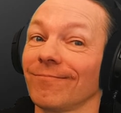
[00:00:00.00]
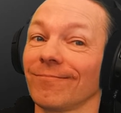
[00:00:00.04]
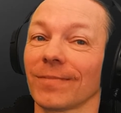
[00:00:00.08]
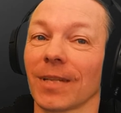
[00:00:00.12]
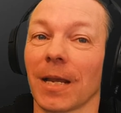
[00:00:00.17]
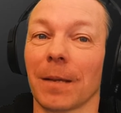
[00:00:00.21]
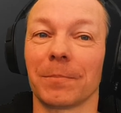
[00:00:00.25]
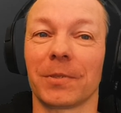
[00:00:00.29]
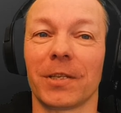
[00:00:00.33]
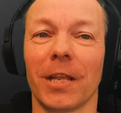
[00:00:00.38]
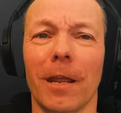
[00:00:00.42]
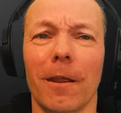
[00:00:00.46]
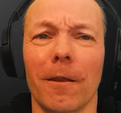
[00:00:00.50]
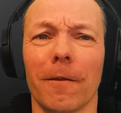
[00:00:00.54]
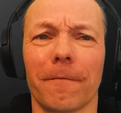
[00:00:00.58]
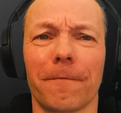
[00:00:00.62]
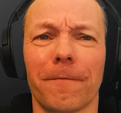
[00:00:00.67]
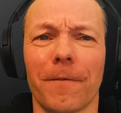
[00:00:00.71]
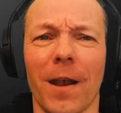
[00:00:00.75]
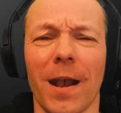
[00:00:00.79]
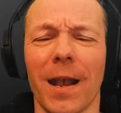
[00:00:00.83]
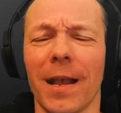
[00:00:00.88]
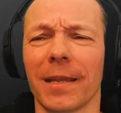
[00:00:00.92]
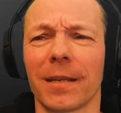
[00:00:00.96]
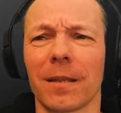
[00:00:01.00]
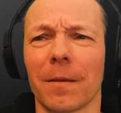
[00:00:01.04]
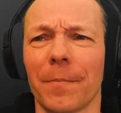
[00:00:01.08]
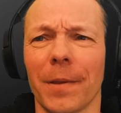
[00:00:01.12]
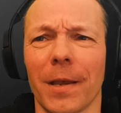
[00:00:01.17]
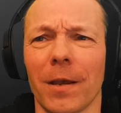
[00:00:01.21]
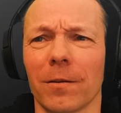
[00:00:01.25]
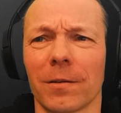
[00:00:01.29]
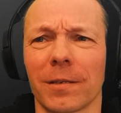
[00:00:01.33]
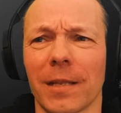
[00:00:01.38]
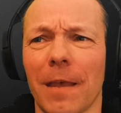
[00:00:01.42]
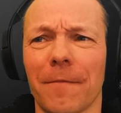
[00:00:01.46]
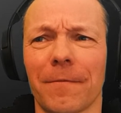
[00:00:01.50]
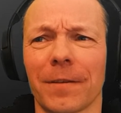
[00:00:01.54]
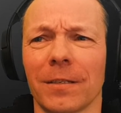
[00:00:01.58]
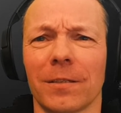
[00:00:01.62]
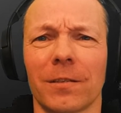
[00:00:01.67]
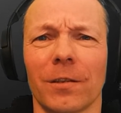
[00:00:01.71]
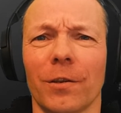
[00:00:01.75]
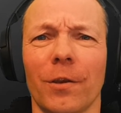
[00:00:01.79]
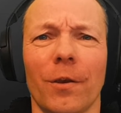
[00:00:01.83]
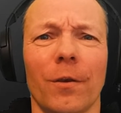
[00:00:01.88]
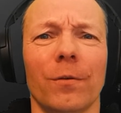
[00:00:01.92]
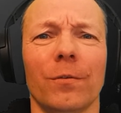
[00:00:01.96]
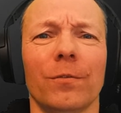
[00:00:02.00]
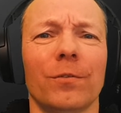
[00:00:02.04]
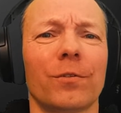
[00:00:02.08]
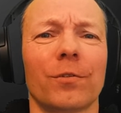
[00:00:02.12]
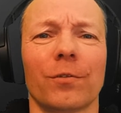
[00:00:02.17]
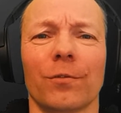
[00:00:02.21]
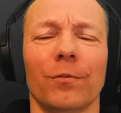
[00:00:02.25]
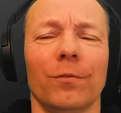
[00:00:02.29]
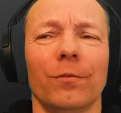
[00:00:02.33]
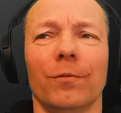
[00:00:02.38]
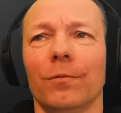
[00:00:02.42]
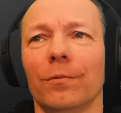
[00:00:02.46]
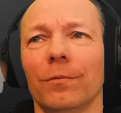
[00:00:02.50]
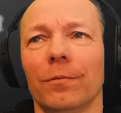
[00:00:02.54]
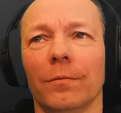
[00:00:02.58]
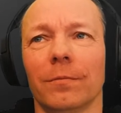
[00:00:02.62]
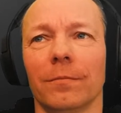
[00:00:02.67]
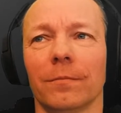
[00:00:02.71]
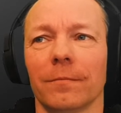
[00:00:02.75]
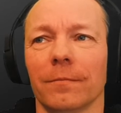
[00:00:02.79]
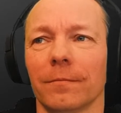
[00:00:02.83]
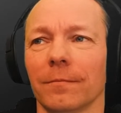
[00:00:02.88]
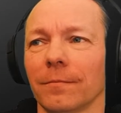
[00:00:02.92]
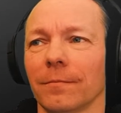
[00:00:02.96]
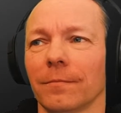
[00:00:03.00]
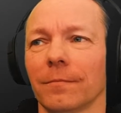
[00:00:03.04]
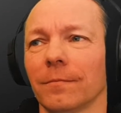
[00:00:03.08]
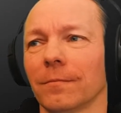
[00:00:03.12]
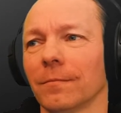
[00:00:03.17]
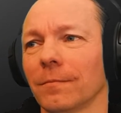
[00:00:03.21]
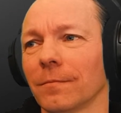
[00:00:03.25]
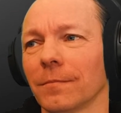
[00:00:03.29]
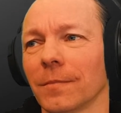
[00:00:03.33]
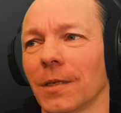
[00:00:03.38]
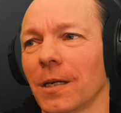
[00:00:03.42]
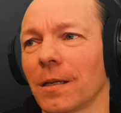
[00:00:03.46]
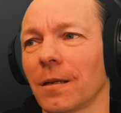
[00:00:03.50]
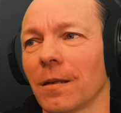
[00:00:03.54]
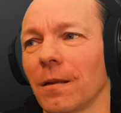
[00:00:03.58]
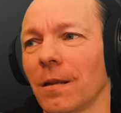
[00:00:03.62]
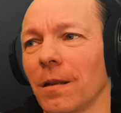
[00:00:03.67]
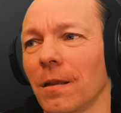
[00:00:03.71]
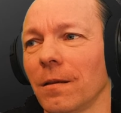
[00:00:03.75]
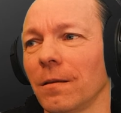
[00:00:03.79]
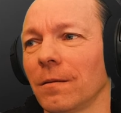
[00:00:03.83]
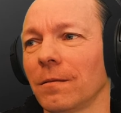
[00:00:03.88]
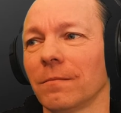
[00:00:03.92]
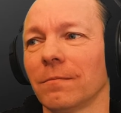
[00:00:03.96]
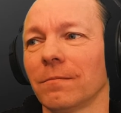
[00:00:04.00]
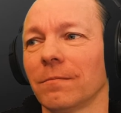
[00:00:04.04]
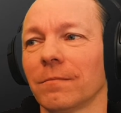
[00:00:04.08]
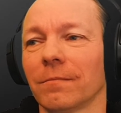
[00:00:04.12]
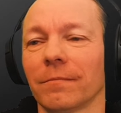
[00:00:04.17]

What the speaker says: I'm terrified about having to go to, I don't know,